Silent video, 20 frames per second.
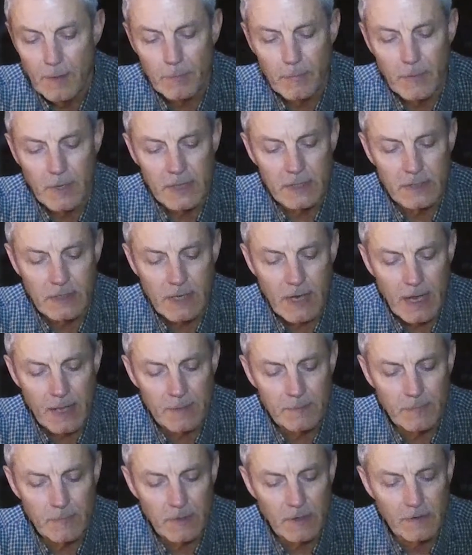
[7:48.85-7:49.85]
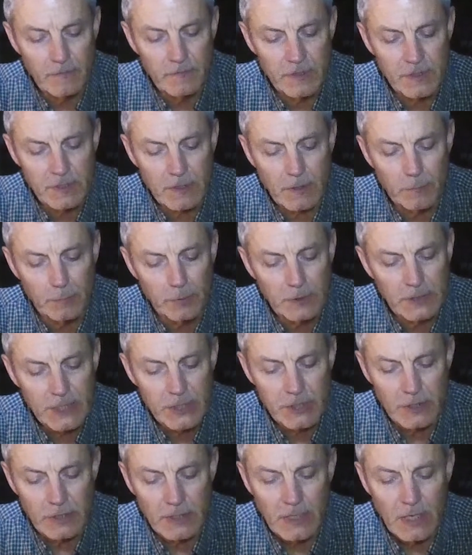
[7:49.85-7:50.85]
By the time of its
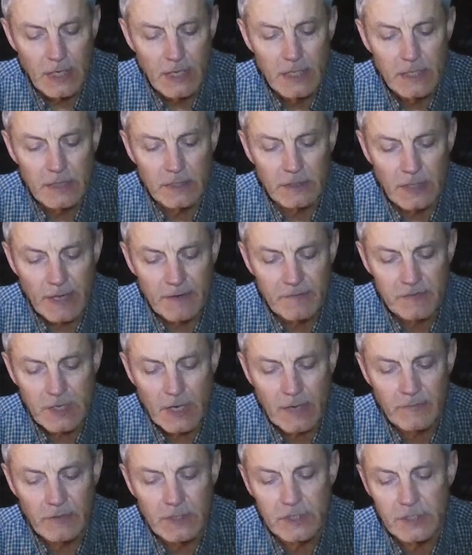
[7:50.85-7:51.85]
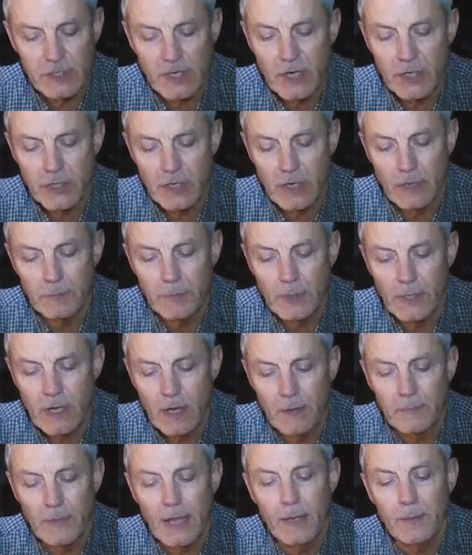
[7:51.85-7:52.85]
completion, the life-saving station had
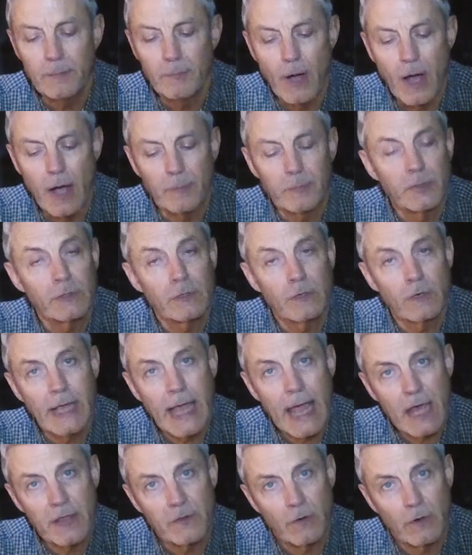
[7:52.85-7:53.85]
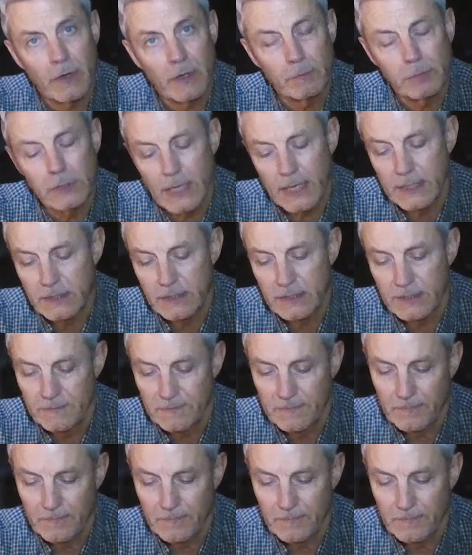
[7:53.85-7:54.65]
become a popular gathering place,